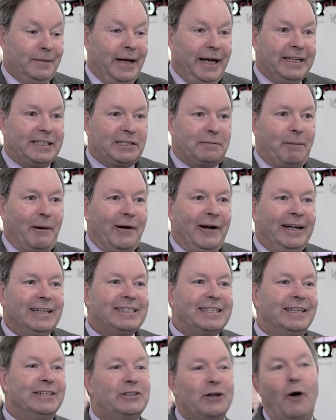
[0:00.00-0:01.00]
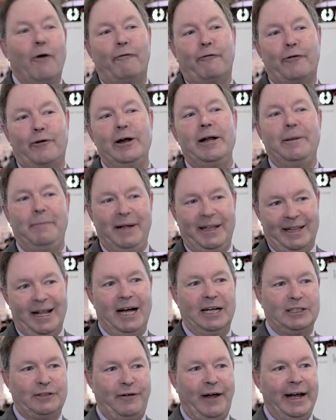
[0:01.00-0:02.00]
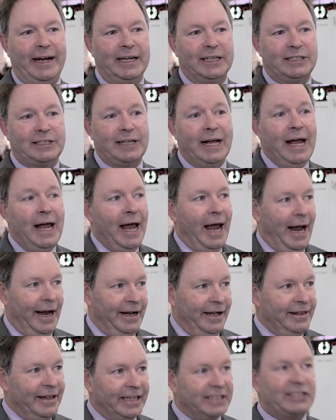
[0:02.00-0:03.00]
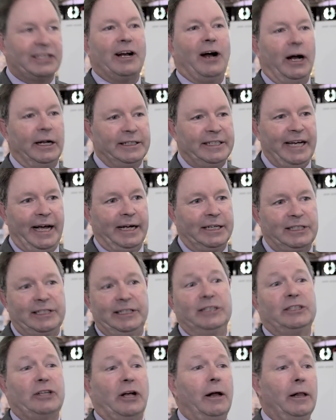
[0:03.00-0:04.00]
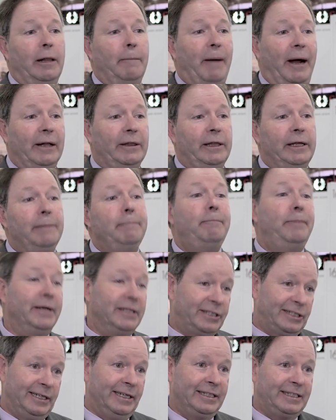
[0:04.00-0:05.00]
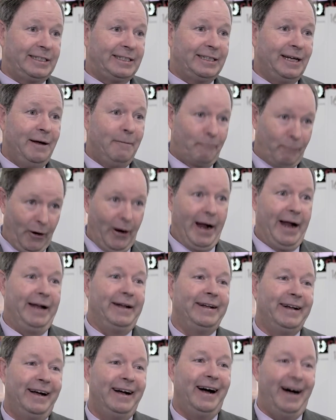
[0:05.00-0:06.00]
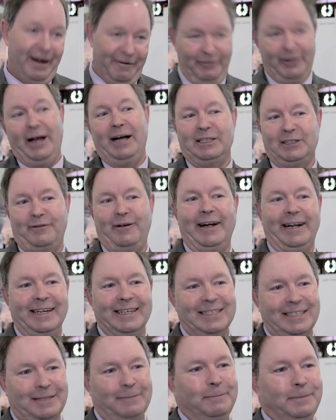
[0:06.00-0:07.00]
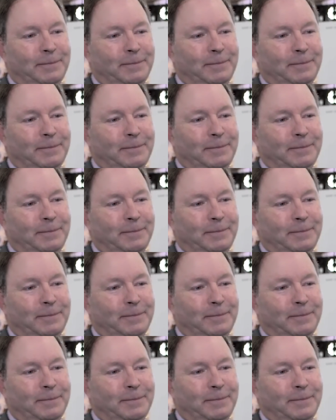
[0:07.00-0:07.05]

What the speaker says: experience adult freedom in Las Vegas. And in this context, it's all about the business brand of Las Vegas.